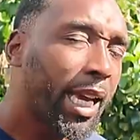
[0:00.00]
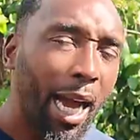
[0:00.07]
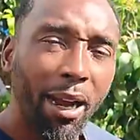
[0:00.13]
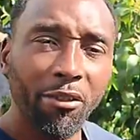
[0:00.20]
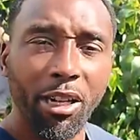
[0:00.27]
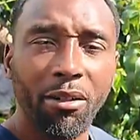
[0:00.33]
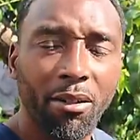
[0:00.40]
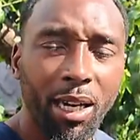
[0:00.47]

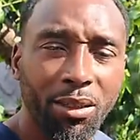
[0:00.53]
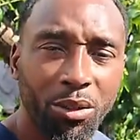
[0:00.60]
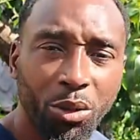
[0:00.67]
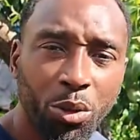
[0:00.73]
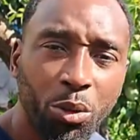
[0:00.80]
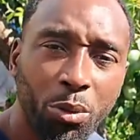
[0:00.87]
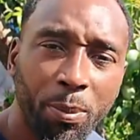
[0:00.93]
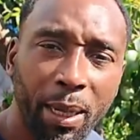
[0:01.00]
carry around the
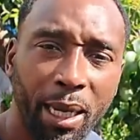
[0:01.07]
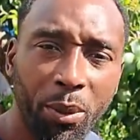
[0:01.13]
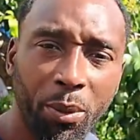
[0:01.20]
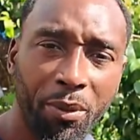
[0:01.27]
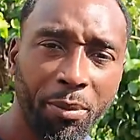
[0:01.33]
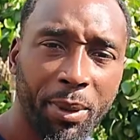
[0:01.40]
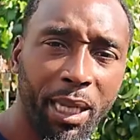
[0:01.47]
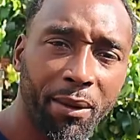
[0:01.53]
tool bag
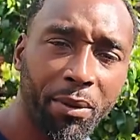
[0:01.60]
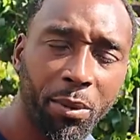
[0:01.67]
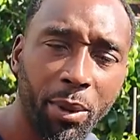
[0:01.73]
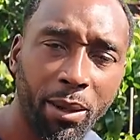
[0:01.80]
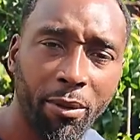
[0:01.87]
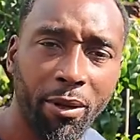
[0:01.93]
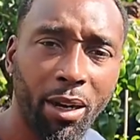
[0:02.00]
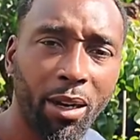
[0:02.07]
with me
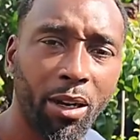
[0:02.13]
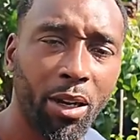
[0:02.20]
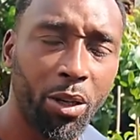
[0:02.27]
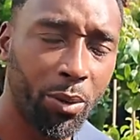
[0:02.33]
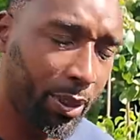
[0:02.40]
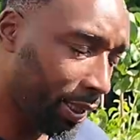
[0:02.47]
everywhere where I go,